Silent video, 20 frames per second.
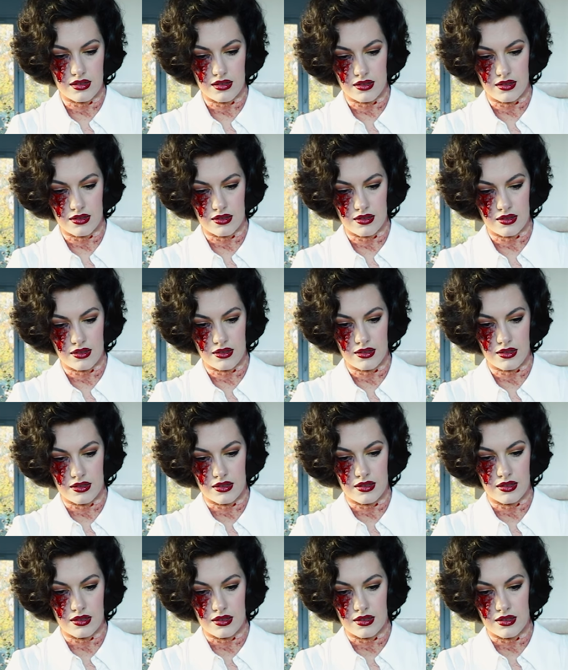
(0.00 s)

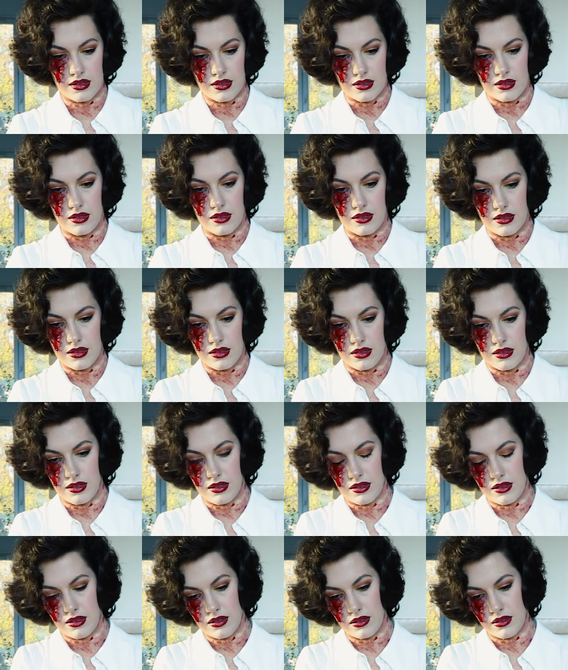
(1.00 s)

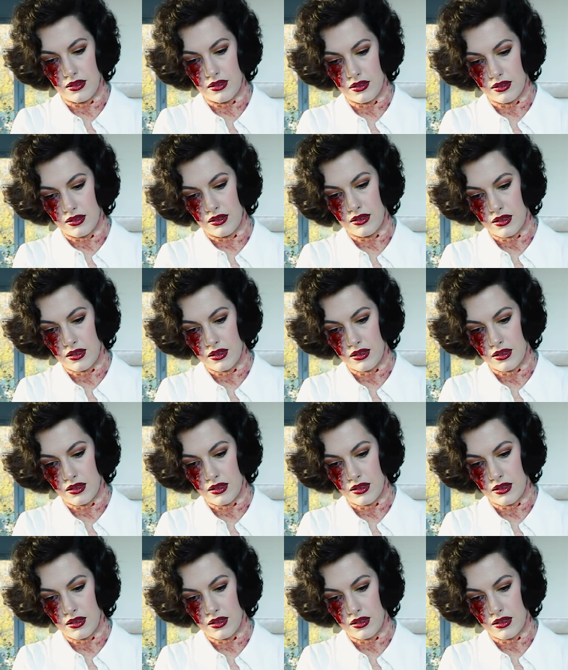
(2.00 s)
(silence)